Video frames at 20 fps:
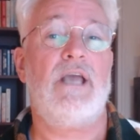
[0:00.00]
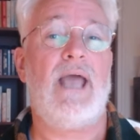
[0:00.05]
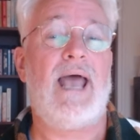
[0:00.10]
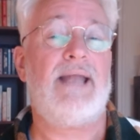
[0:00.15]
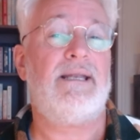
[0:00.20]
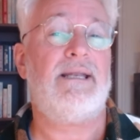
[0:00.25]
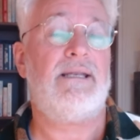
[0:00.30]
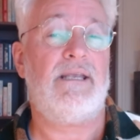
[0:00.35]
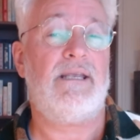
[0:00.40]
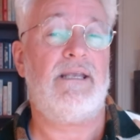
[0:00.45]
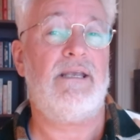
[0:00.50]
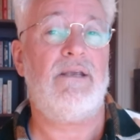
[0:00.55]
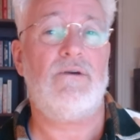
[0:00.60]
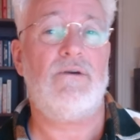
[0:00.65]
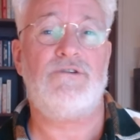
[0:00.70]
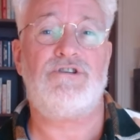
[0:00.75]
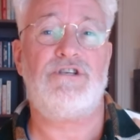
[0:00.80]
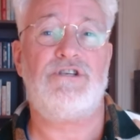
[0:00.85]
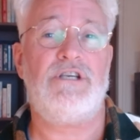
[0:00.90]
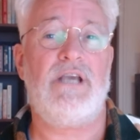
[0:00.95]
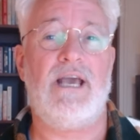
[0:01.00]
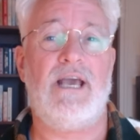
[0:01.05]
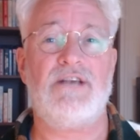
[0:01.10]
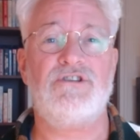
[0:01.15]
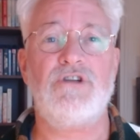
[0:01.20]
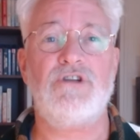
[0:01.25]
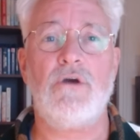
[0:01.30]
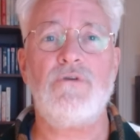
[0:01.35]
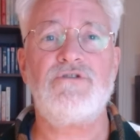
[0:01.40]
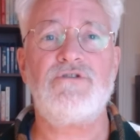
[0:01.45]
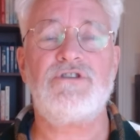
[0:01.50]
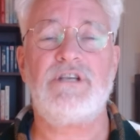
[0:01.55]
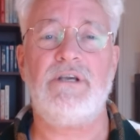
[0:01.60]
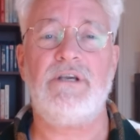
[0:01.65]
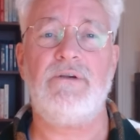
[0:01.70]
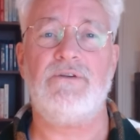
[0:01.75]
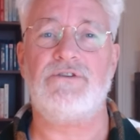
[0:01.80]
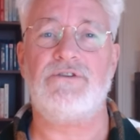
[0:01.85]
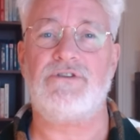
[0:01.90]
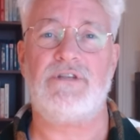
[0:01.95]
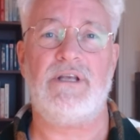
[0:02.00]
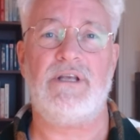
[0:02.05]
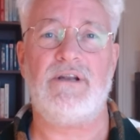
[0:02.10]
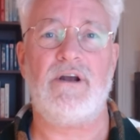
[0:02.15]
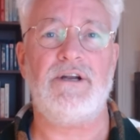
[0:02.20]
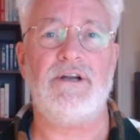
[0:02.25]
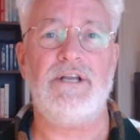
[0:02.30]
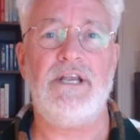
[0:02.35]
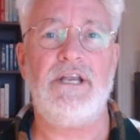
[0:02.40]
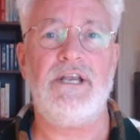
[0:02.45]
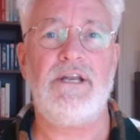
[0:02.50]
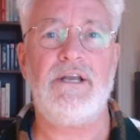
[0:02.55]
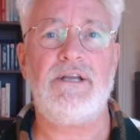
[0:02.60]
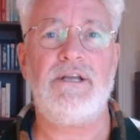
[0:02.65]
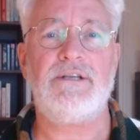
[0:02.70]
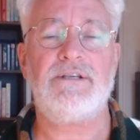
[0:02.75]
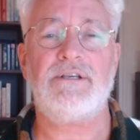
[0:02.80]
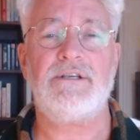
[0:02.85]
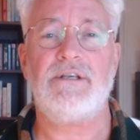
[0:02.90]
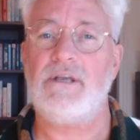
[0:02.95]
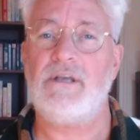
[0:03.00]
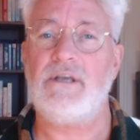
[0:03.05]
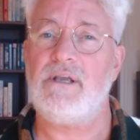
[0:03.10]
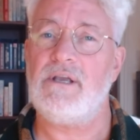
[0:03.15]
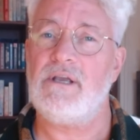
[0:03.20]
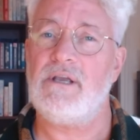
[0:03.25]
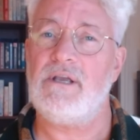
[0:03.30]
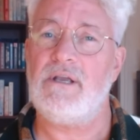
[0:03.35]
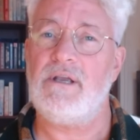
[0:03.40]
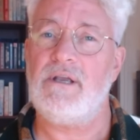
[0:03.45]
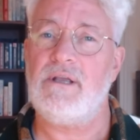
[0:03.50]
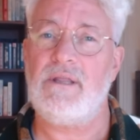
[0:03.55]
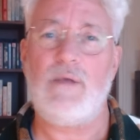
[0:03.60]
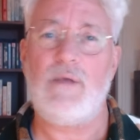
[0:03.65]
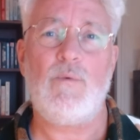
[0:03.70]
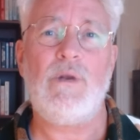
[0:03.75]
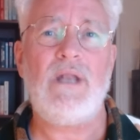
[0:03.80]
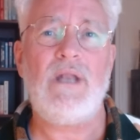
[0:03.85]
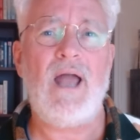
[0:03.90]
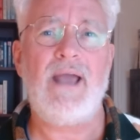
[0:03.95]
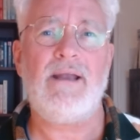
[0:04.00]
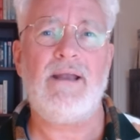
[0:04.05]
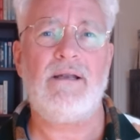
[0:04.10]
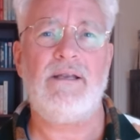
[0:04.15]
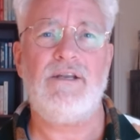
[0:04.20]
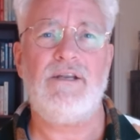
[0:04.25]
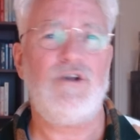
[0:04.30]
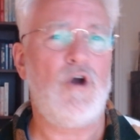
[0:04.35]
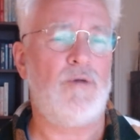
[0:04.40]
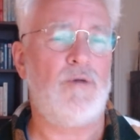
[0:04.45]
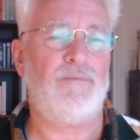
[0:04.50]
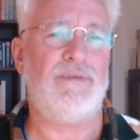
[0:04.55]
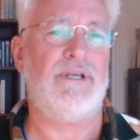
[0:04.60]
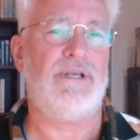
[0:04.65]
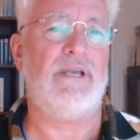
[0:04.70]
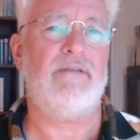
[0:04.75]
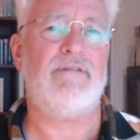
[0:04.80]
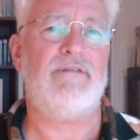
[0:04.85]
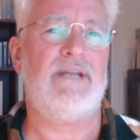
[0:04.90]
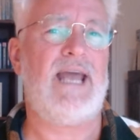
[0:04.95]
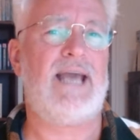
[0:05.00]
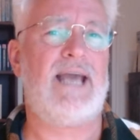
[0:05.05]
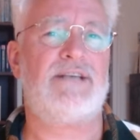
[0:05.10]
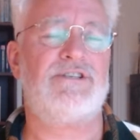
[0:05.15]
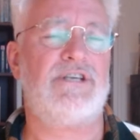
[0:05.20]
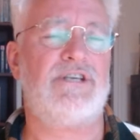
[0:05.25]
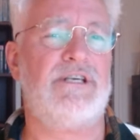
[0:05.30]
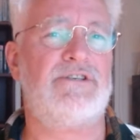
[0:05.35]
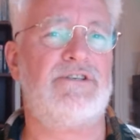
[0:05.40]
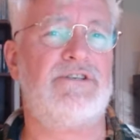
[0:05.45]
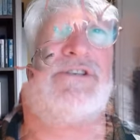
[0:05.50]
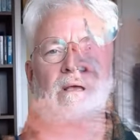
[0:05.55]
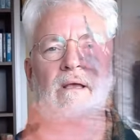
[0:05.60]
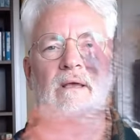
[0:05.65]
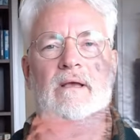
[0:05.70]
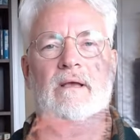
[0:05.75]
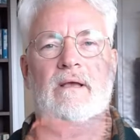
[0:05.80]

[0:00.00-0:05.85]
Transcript: and he or she has no skills that are needed, they will likely not be given access.